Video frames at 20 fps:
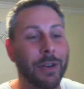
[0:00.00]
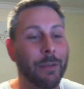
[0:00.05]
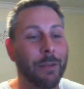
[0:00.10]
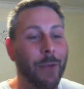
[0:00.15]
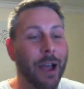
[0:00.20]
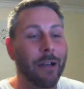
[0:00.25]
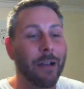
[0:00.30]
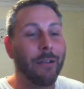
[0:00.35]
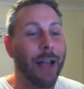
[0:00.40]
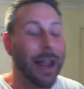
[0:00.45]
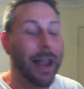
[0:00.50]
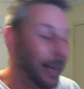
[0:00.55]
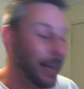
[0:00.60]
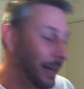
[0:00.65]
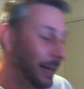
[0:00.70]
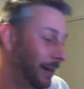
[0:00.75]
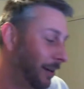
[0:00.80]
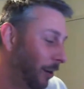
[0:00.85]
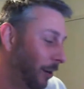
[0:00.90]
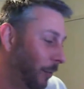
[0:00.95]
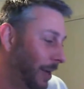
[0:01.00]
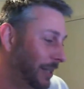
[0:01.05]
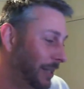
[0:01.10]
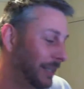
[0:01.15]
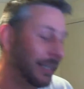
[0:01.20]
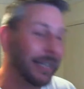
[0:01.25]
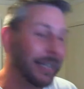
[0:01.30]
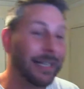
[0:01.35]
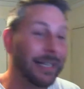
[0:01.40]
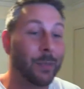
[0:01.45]
well. And then I went and
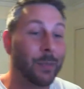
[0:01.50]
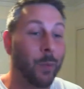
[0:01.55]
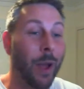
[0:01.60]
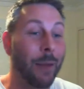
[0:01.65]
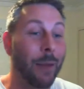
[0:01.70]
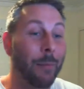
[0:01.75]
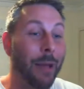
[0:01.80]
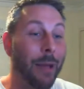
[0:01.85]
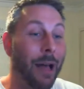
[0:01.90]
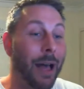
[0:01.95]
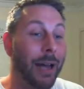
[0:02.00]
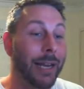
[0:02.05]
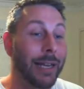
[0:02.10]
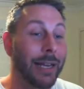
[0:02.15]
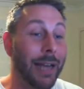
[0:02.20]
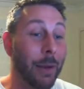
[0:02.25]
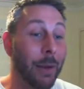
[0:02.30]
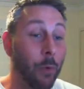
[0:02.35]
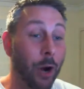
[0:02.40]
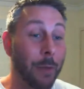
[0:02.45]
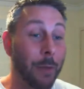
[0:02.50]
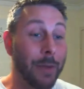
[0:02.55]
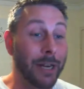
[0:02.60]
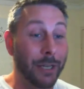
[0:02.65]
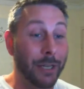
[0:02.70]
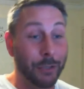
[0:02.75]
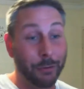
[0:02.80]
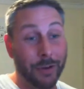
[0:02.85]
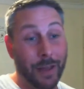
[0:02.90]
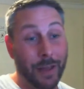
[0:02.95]
did this one party, and they wanted me to
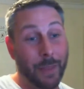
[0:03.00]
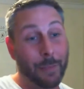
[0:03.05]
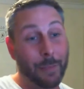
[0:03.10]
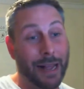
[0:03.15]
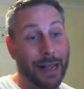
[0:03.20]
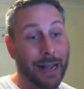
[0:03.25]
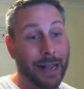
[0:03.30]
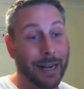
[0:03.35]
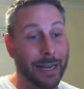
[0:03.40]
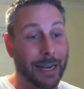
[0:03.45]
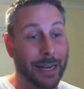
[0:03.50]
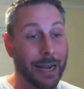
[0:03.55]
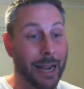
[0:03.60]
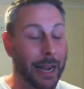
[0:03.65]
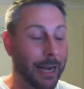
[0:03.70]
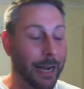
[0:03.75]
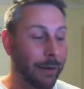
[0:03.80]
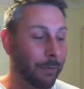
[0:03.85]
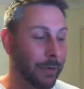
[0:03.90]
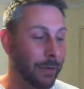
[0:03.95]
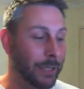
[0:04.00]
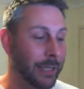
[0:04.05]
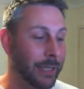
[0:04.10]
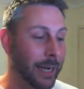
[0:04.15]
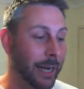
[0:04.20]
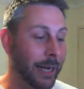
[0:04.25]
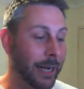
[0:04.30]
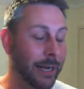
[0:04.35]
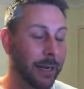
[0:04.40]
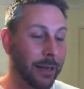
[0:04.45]
do another party, and it was
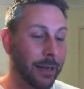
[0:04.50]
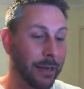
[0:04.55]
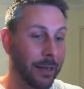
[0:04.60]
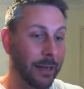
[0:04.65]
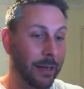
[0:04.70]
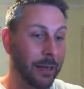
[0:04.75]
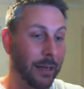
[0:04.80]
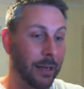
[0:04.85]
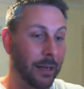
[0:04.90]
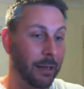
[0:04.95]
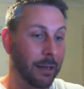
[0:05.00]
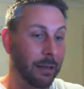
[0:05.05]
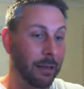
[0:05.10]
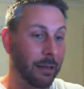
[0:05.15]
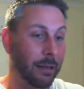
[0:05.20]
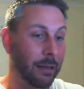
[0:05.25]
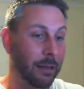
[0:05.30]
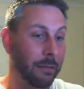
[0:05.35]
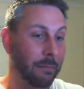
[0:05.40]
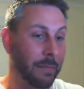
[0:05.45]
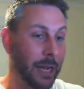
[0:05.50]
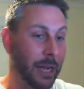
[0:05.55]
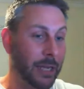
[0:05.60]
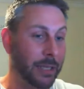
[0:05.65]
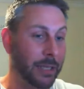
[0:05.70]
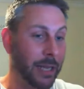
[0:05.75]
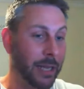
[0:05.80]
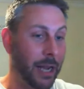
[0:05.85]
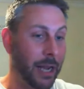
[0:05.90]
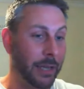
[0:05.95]
a
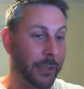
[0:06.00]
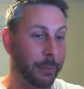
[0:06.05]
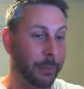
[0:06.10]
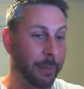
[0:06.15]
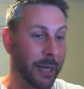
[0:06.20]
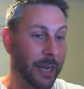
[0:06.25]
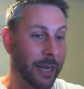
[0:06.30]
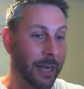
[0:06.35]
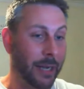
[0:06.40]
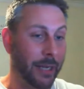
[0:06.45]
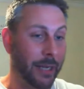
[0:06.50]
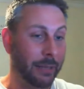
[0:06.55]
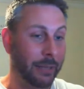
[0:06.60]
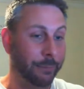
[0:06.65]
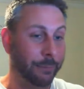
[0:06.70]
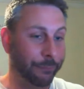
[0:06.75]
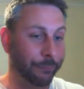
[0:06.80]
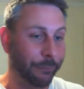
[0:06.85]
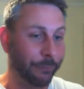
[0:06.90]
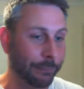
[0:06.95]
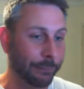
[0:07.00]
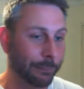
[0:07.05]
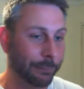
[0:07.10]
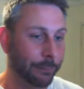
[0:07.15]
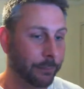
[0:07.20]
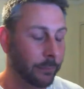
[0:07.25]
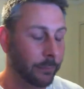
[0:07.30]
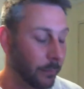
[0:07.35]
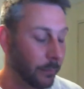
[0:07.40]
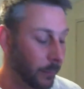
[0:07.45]
massage party.
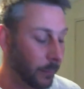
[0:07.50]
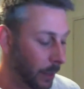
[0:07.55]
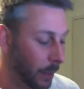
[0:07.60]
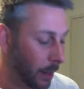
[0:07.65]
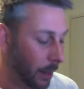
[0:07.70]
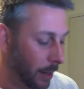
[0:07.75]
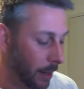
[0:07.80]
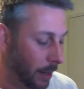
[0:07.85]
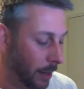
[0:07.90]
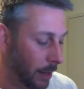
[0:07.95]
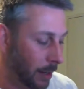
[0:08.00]
And